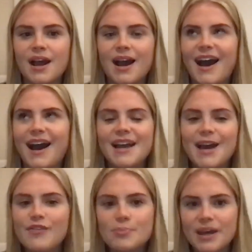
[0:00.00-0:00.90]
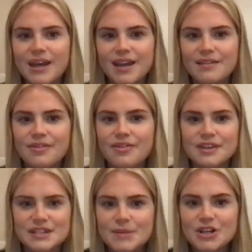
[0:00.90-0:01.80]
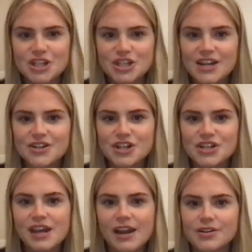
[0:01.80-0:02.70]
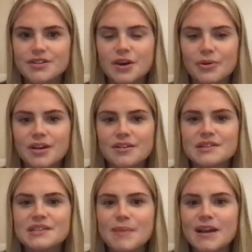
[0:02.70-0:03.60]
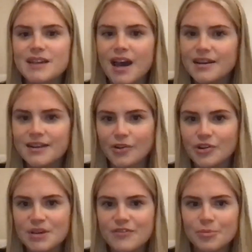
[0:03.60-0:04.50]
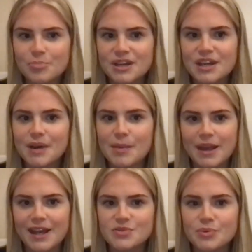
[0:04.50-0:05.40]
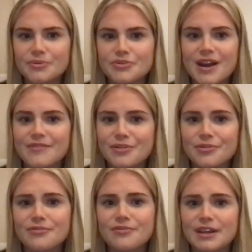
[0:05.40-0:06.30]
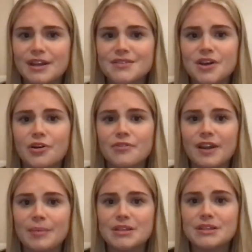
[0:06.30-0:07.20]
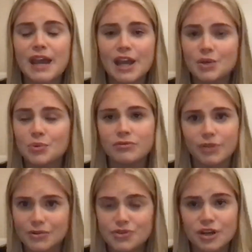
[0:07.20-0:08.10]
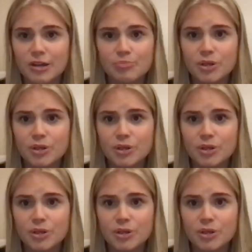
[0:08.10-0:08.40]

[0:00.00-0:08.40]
I haven't paid this much attention to Arizona since my dad yelled at me for peeing my pants when we were driving through Phoenix on our family's annual road trip.